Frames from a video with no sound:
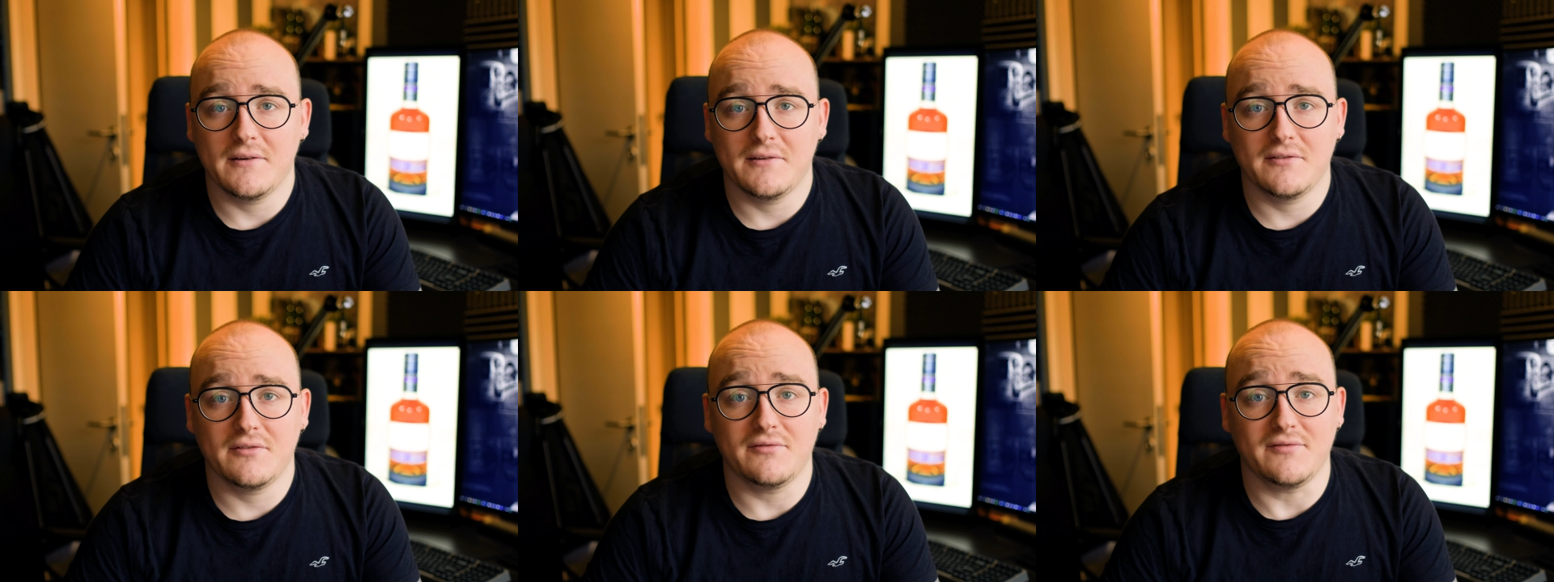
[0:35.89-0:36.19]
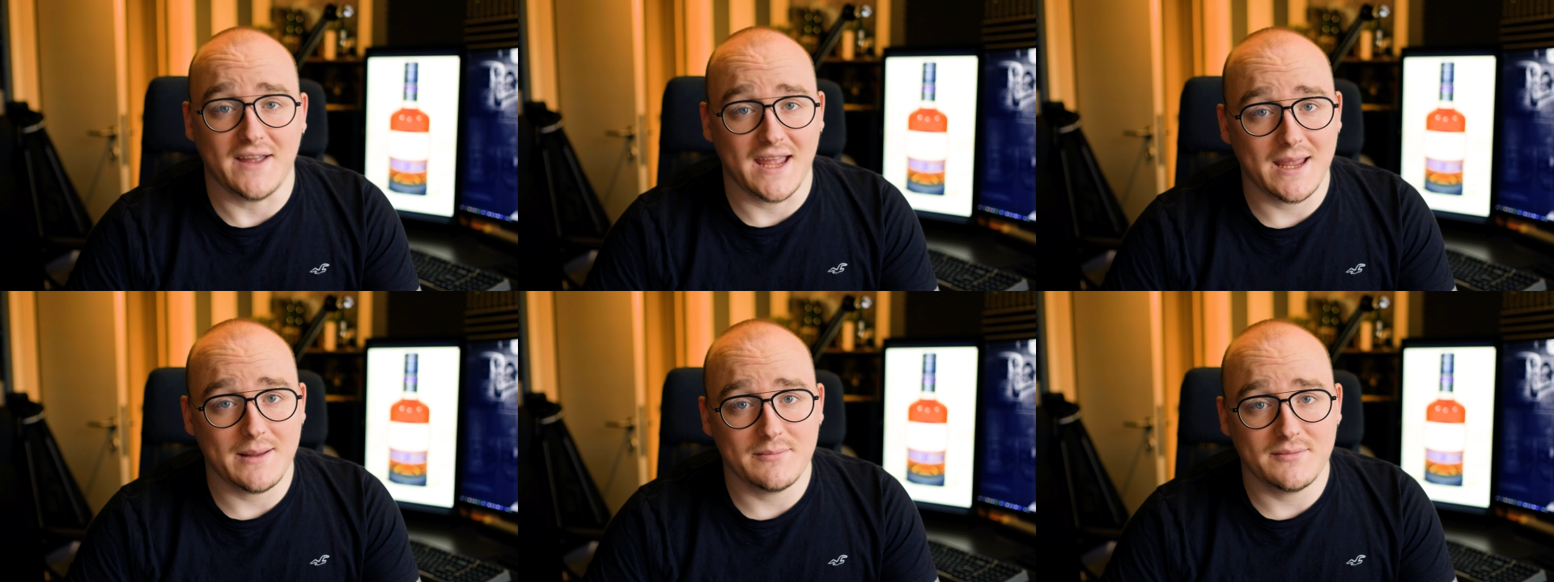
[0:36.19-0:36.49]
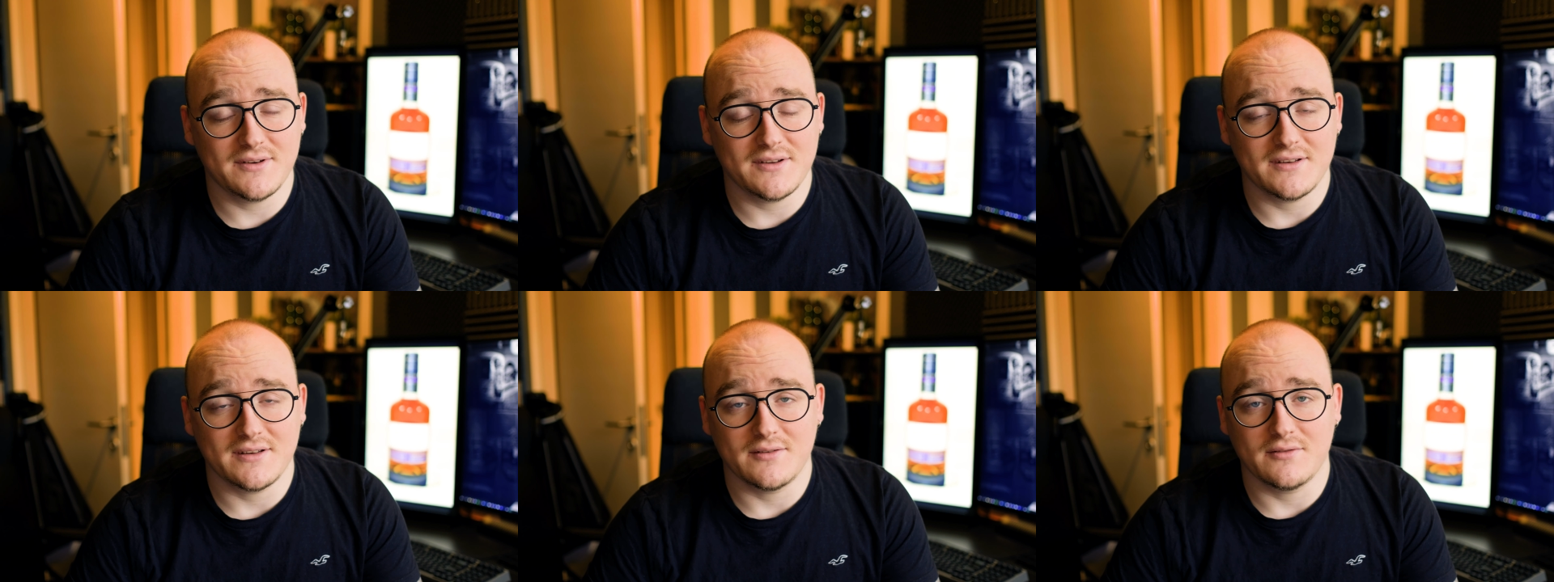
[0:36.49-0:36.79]

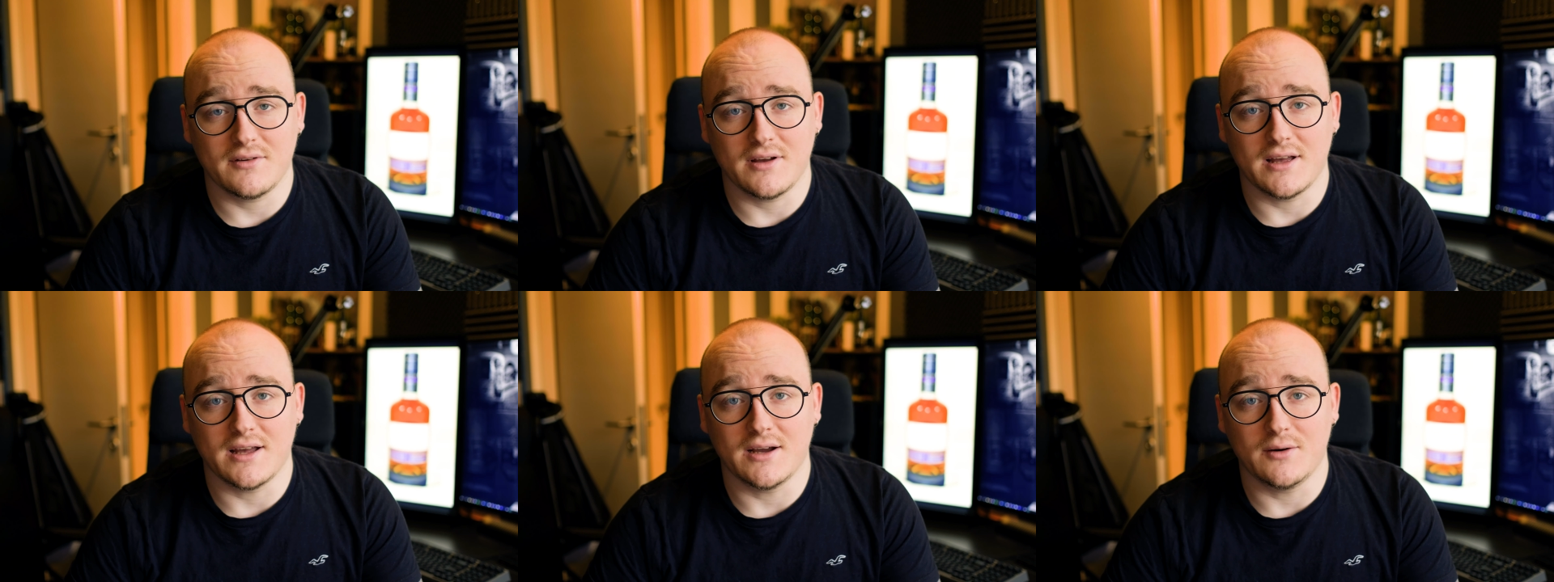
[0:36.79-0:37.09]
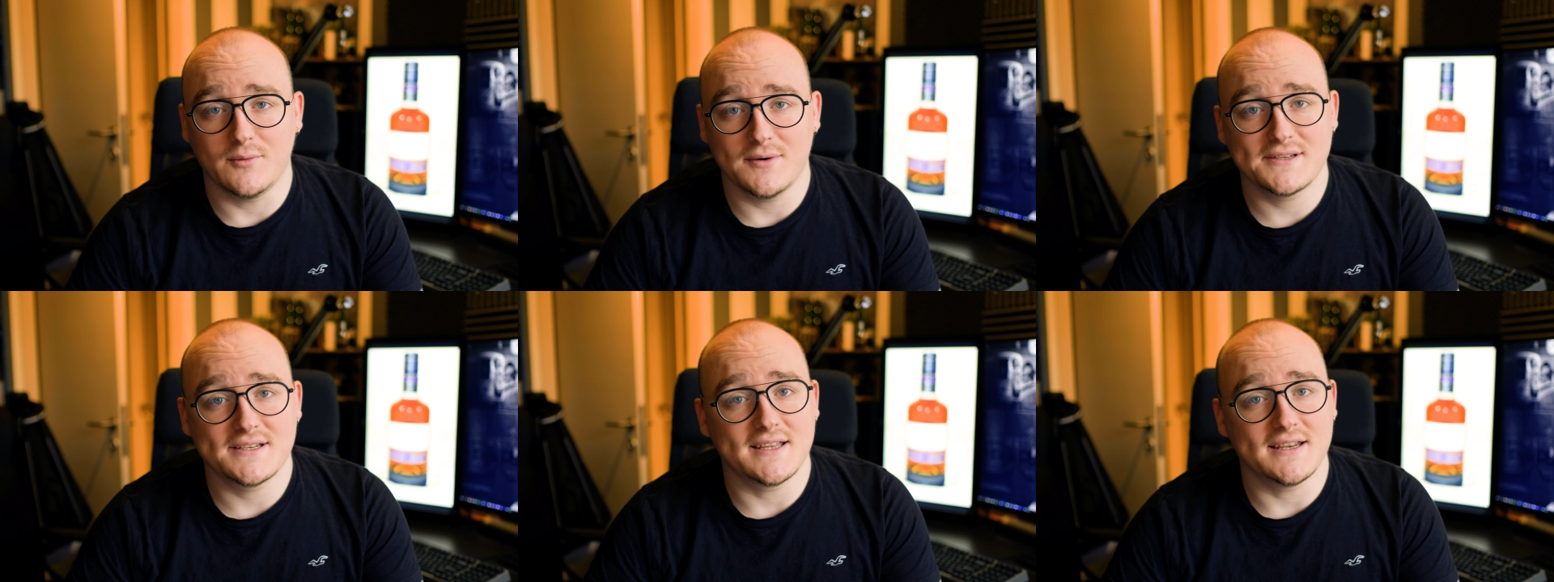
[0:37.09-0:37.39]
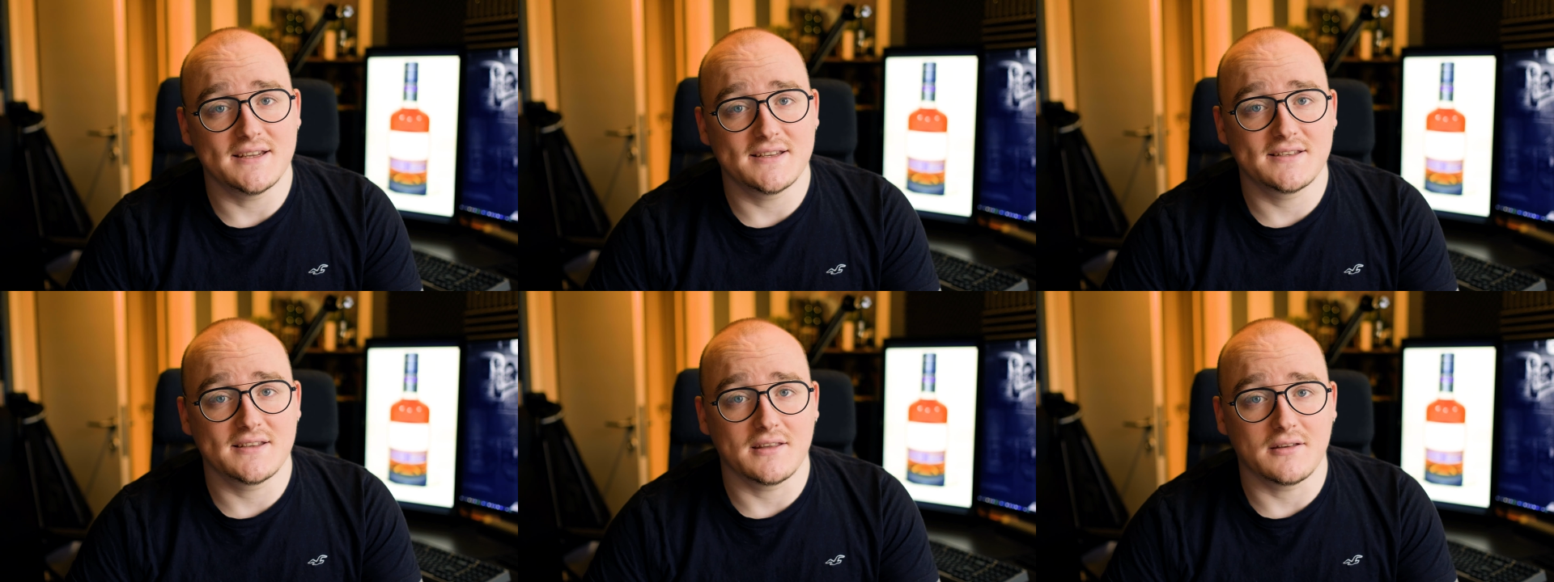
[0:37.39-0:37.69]
famed uh, whiskey
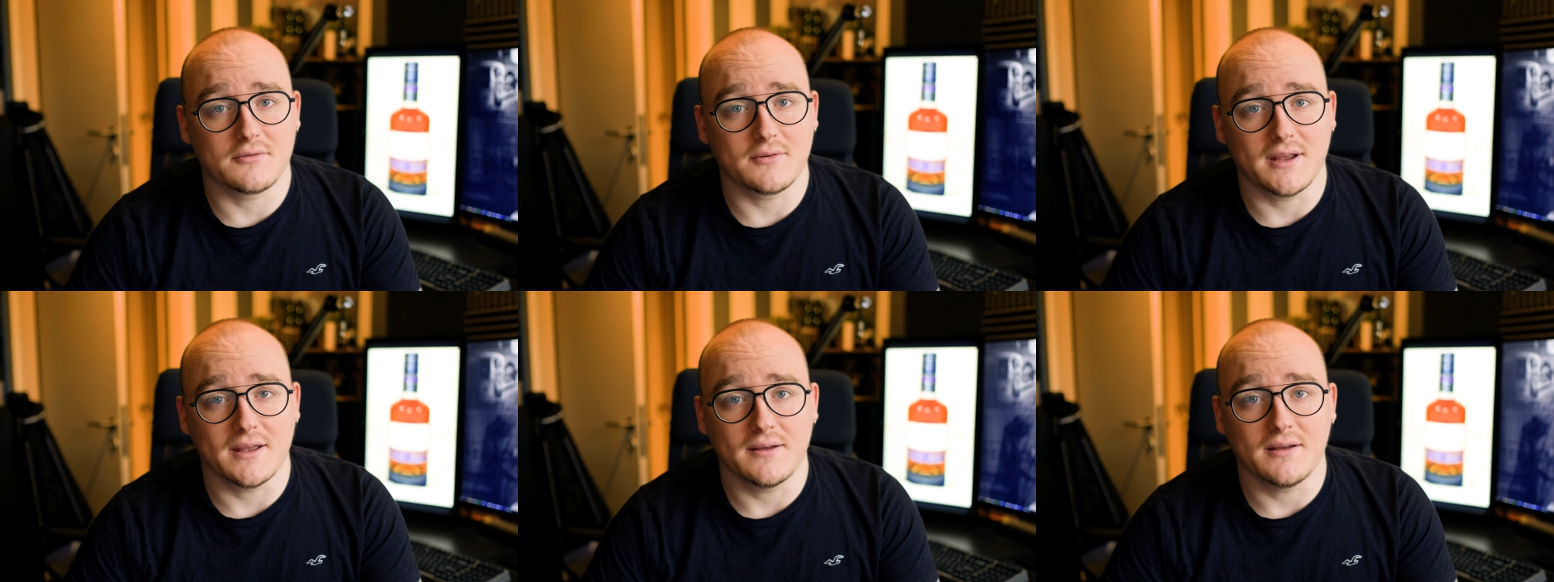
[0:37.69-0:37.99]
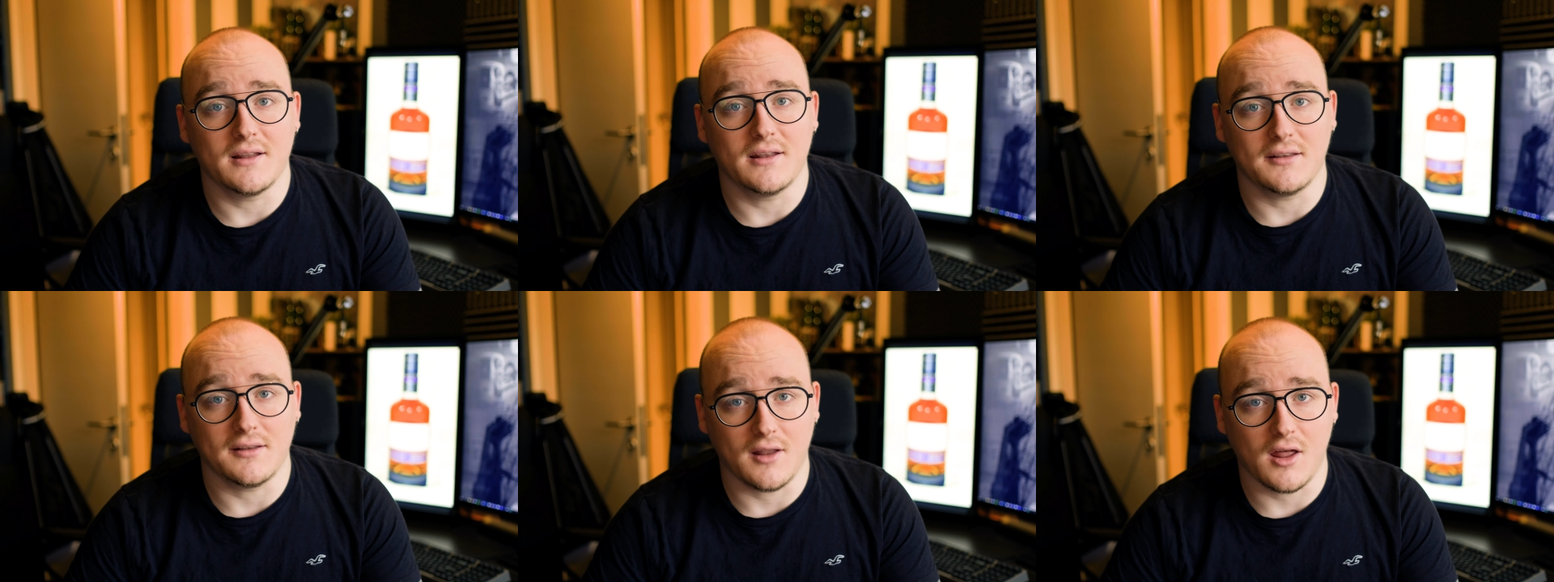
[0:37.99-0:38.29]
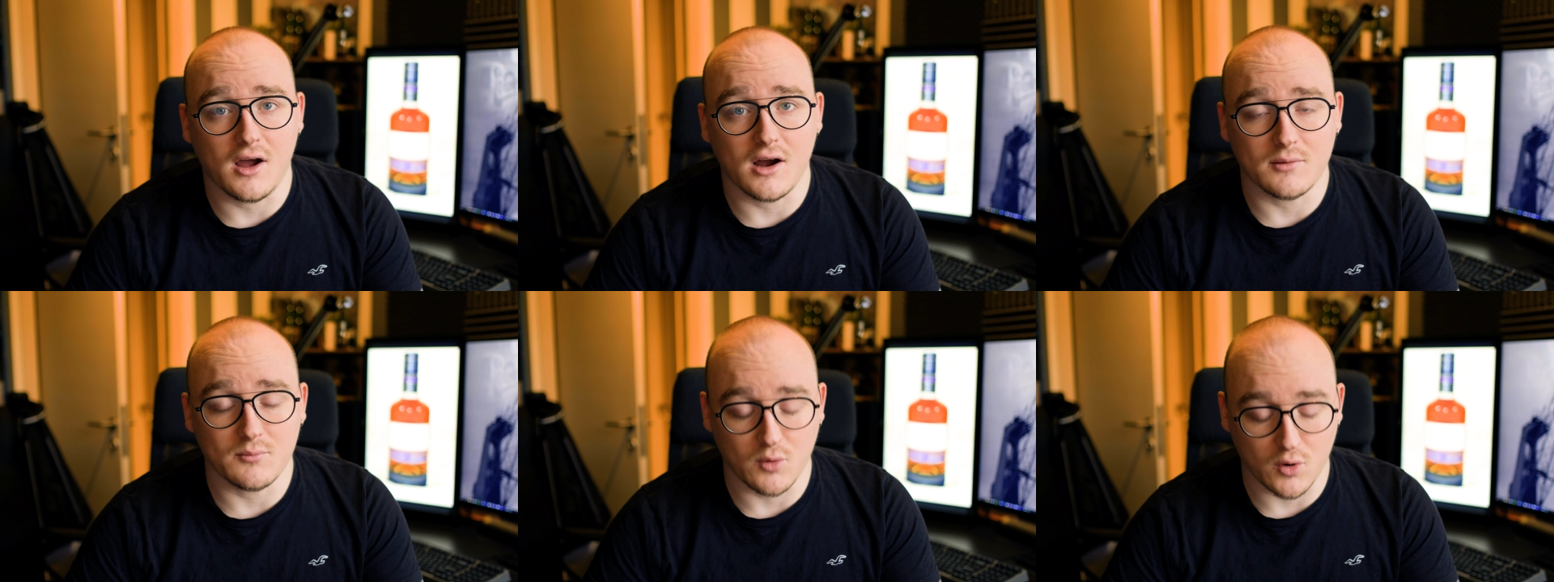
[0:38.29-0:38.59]
distillery,
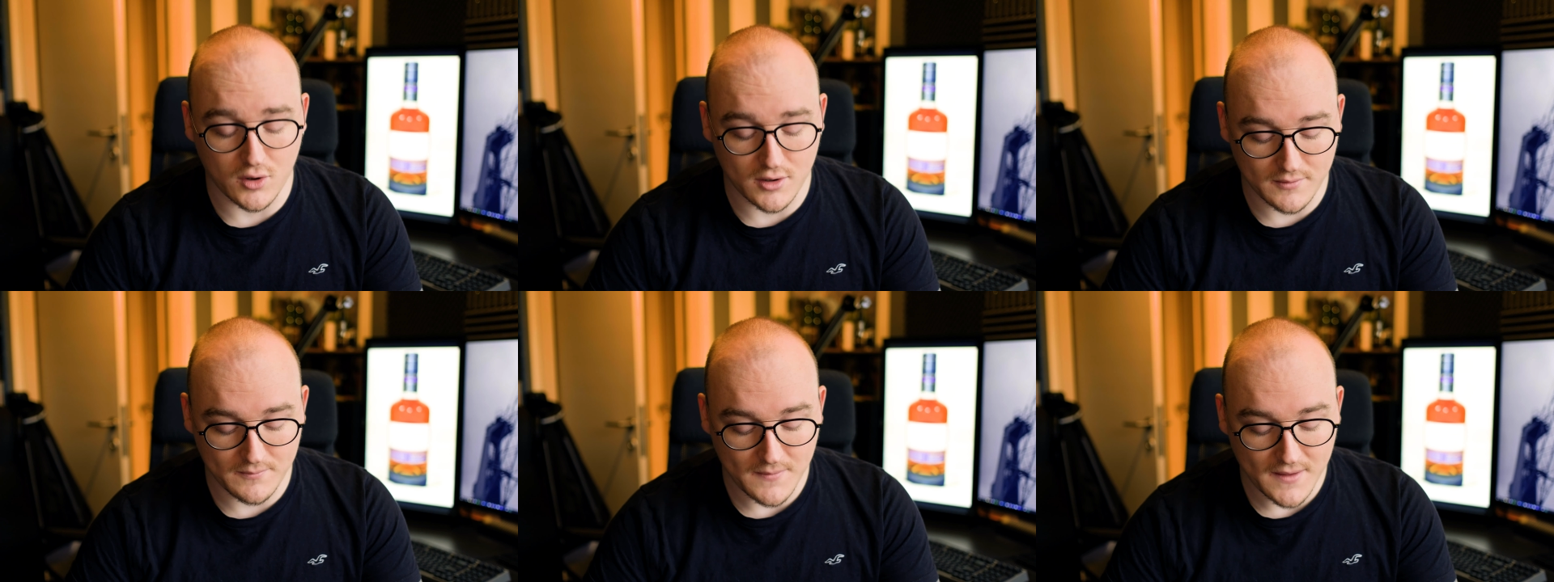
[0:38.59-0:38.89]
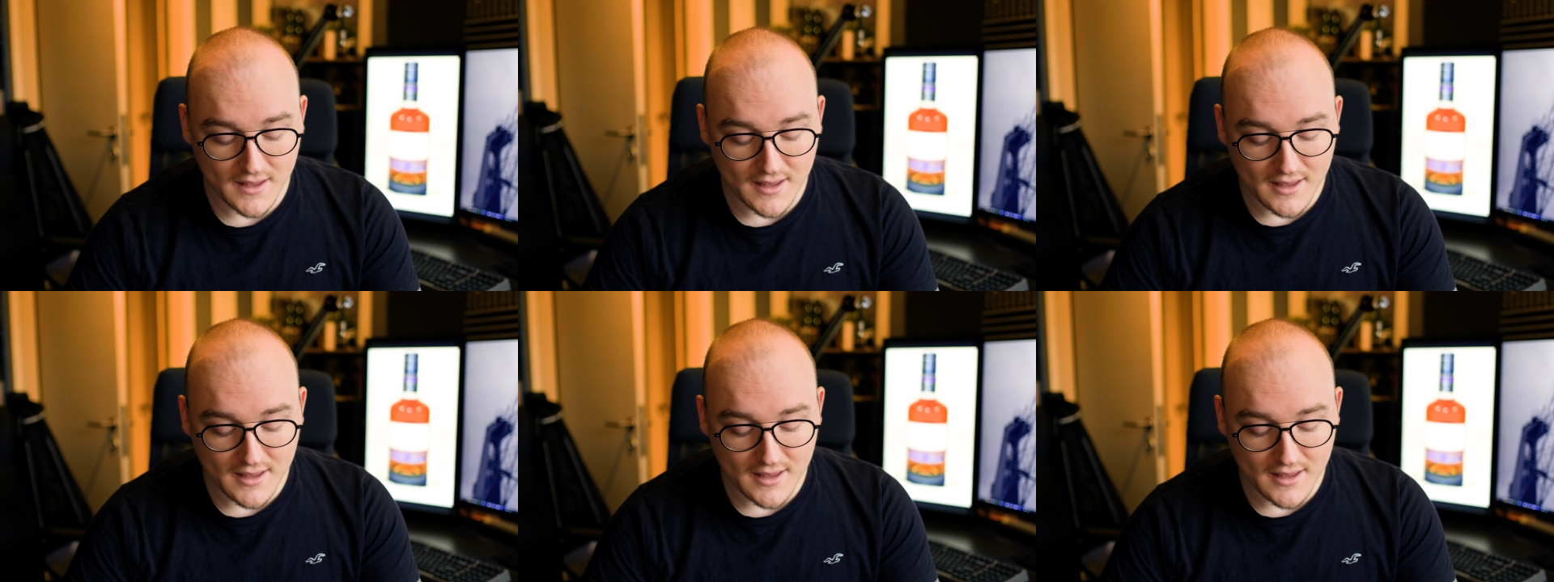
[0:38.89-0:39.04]
Longmorn.